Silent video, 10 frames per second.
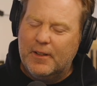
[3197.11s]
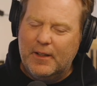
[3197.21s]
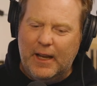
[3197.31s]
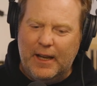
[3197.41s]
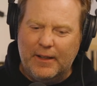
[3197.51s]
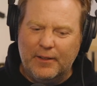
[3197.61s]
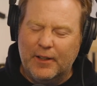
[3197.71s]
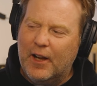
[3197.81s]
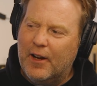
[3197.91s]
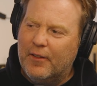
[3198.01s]
and
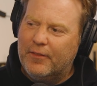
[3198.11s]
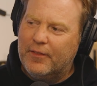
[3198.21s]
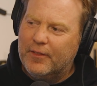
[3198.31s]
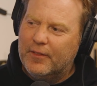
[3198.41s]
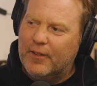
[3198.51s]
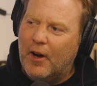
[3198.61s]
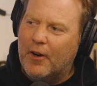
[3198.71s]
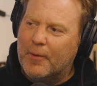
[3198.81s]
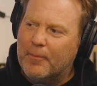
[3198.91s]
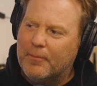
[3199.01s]
love
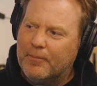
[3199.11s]
on them,